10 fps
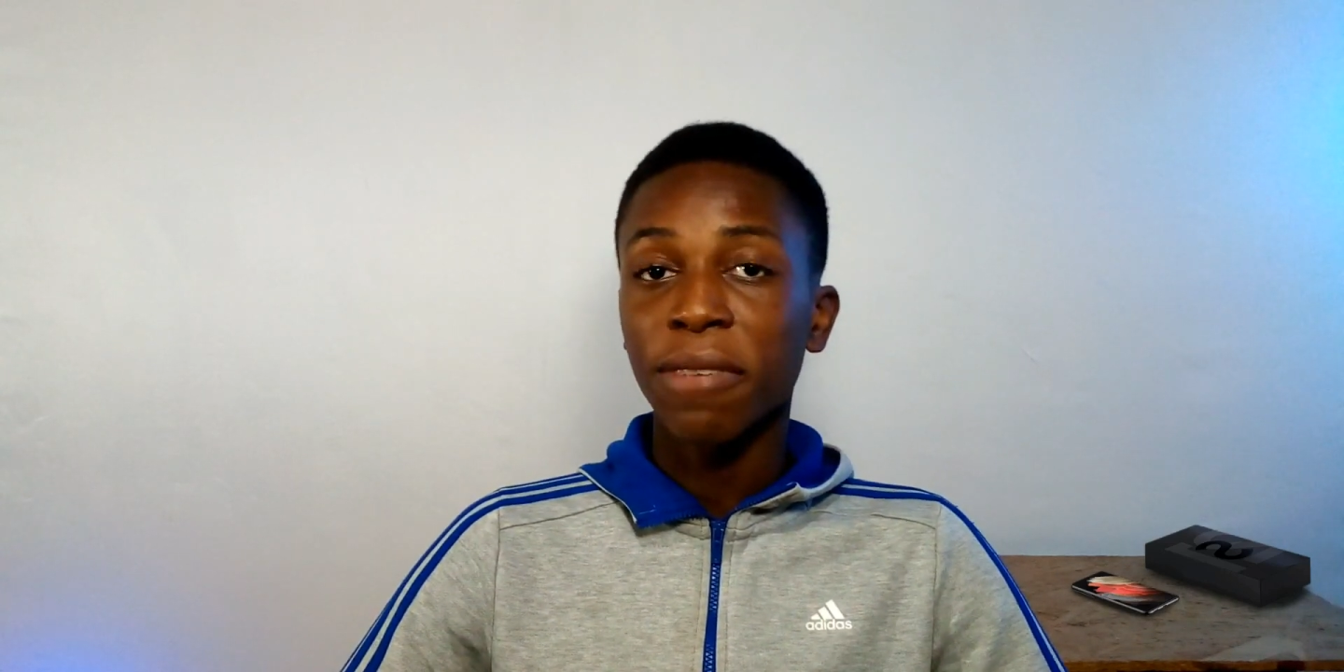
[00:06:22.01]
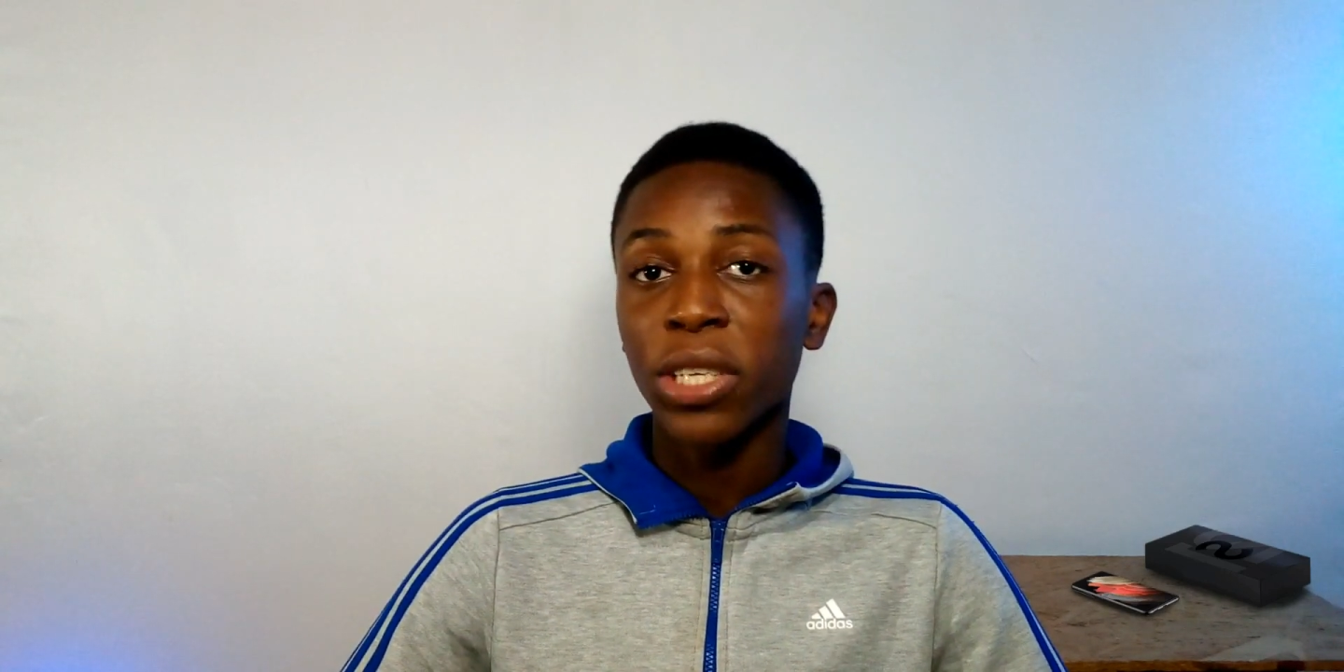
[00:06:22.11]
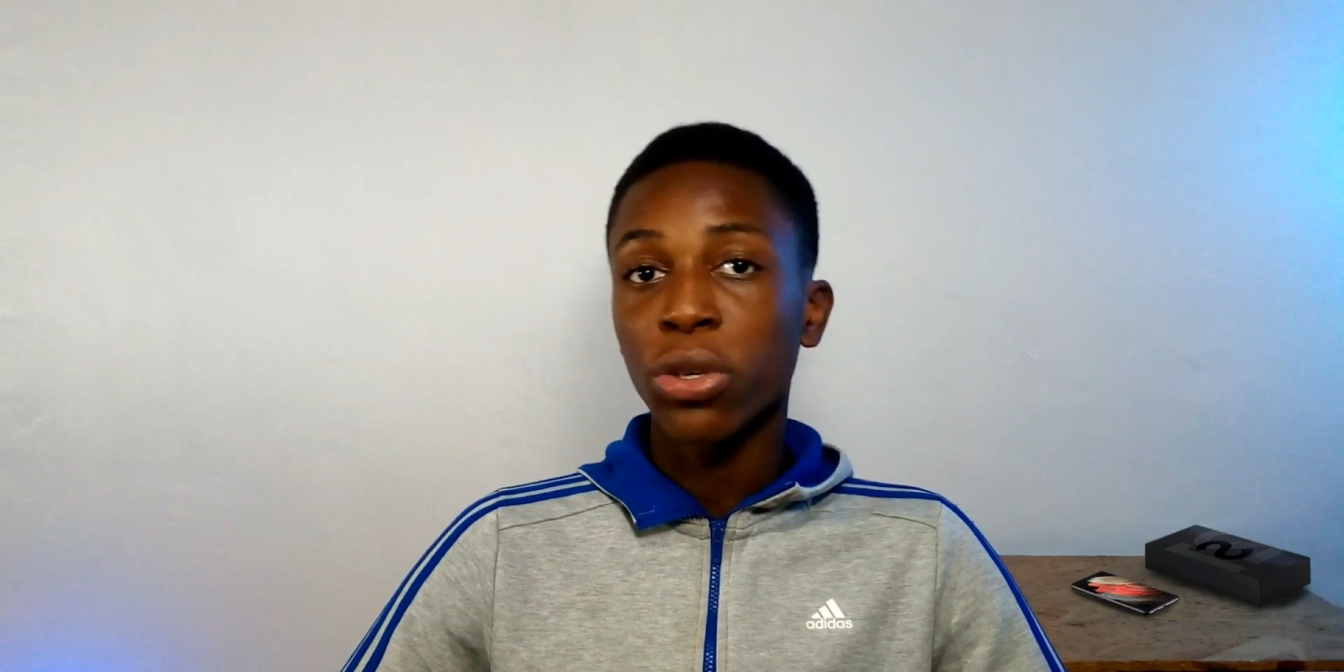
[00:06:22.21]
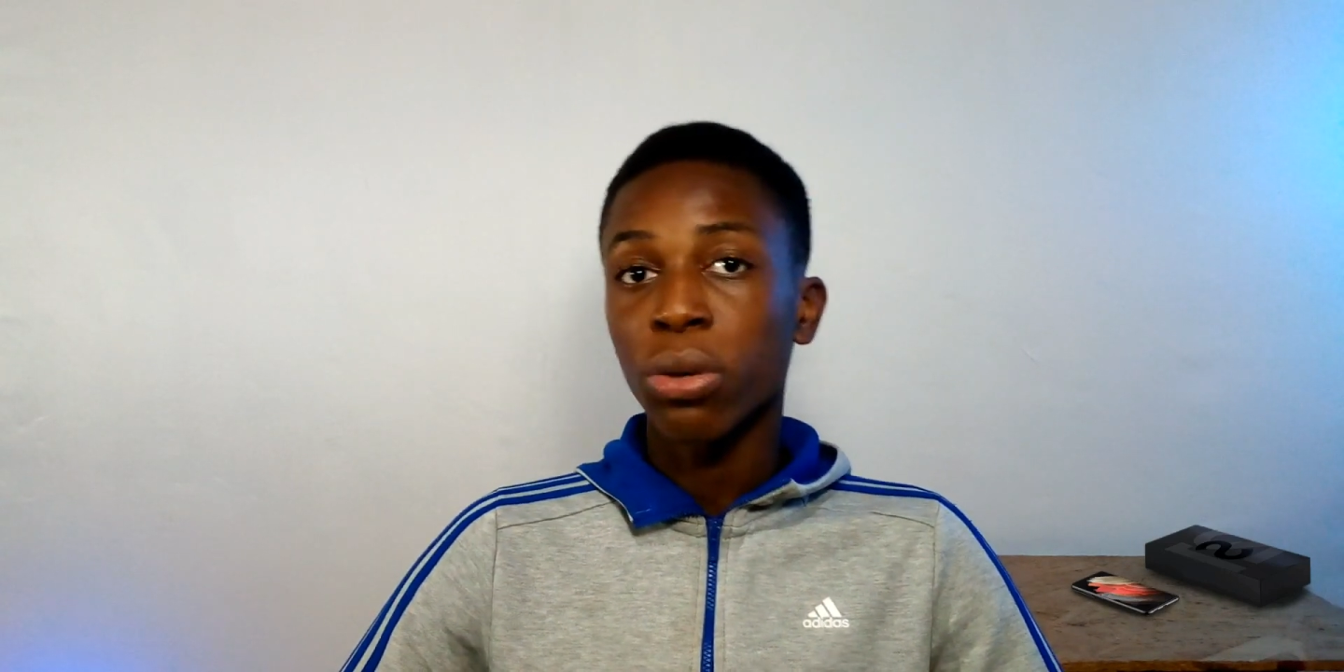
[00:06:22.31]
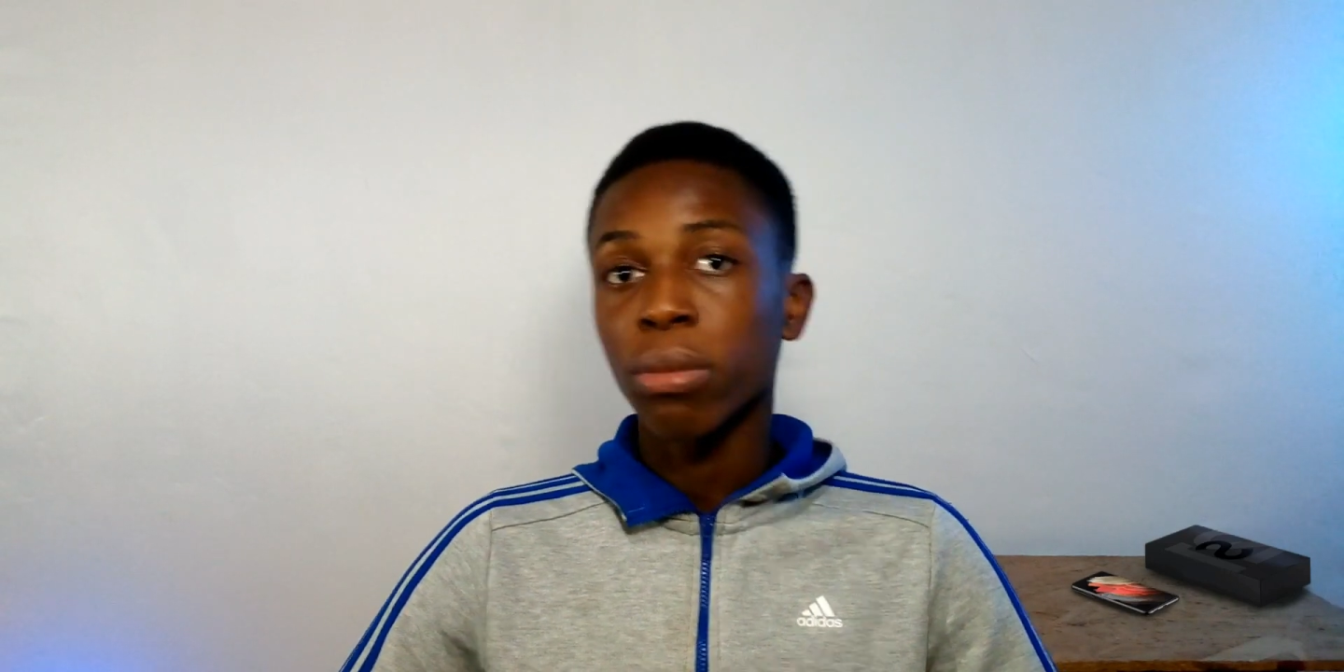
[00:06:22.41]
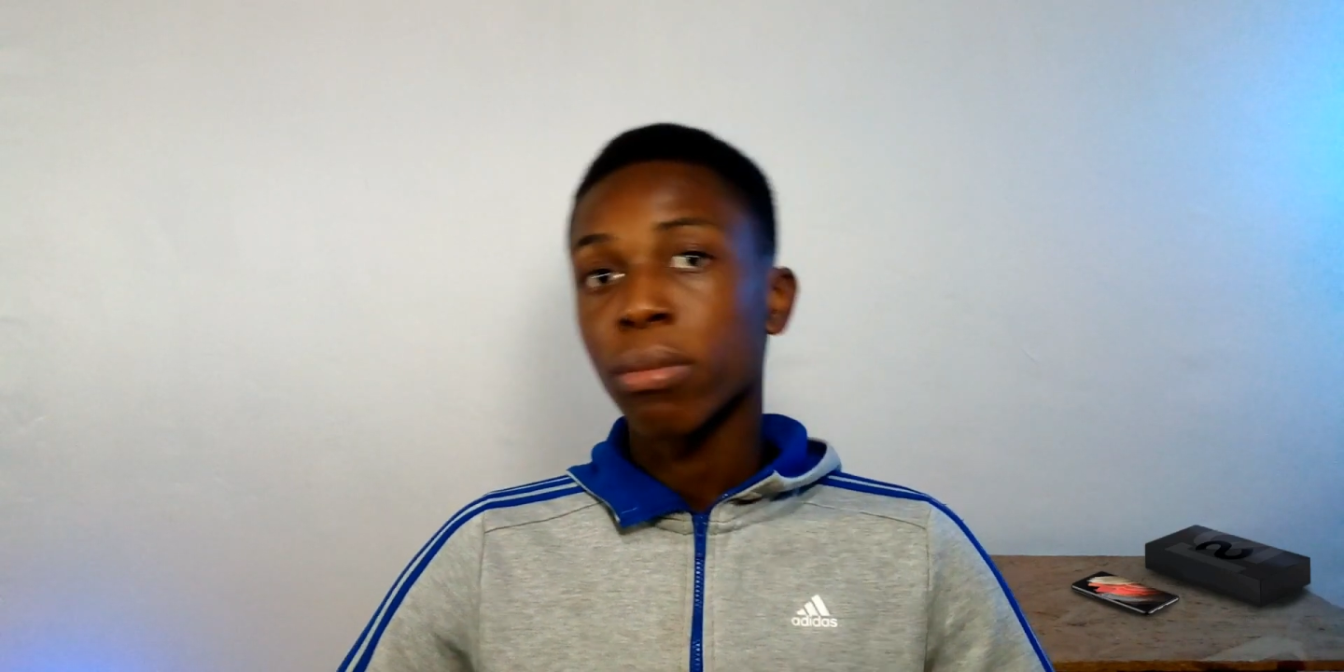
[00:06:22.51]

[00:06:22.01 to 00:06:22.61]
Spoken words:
video.